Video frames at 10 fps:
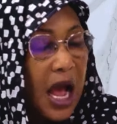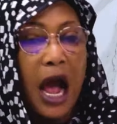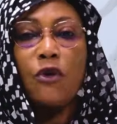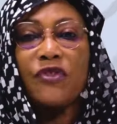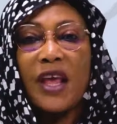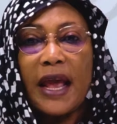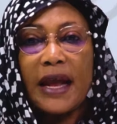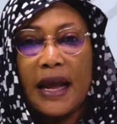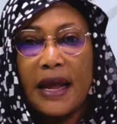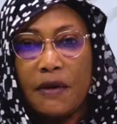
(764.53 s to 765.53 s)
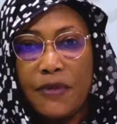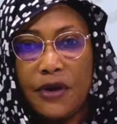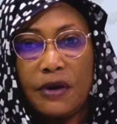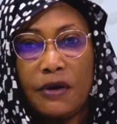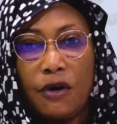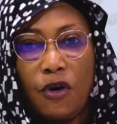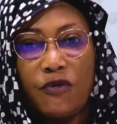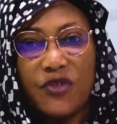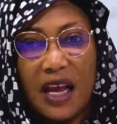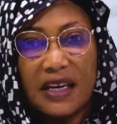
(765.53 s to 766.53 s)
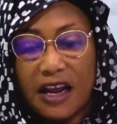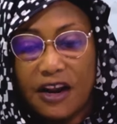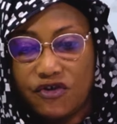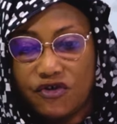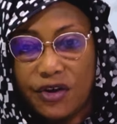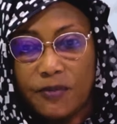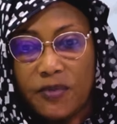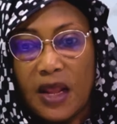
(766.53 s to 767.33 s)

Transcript: How the economy of that country